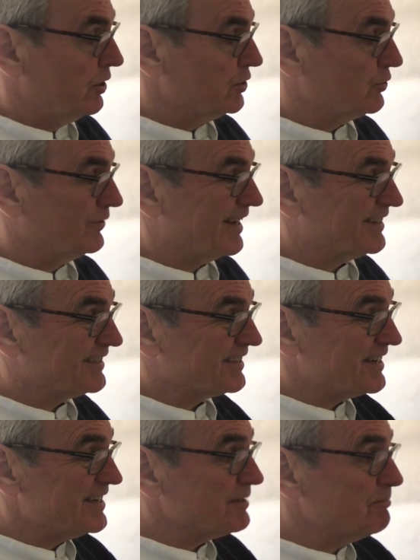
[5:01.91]
Son las
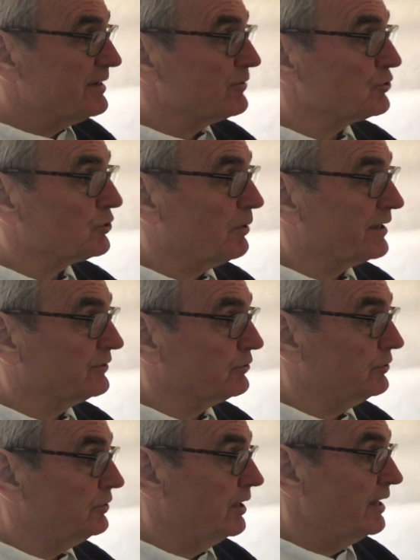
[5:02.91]
3 menos
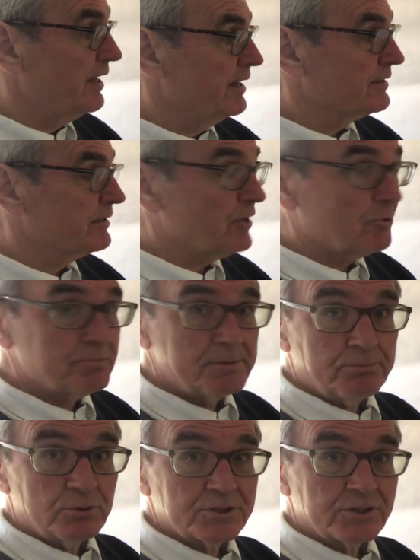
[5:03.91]
cuarto. Now don't be
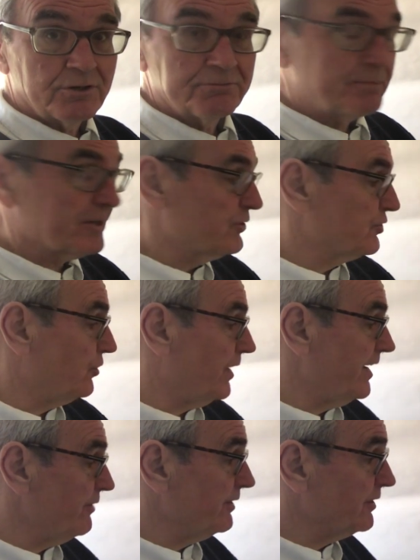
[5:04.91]
put off because you're
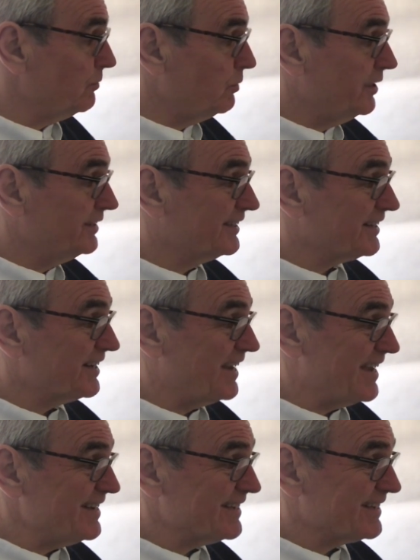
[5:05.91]
hearing the word
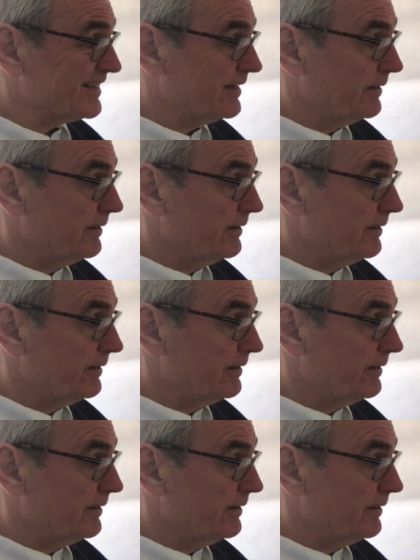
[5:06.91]
tres,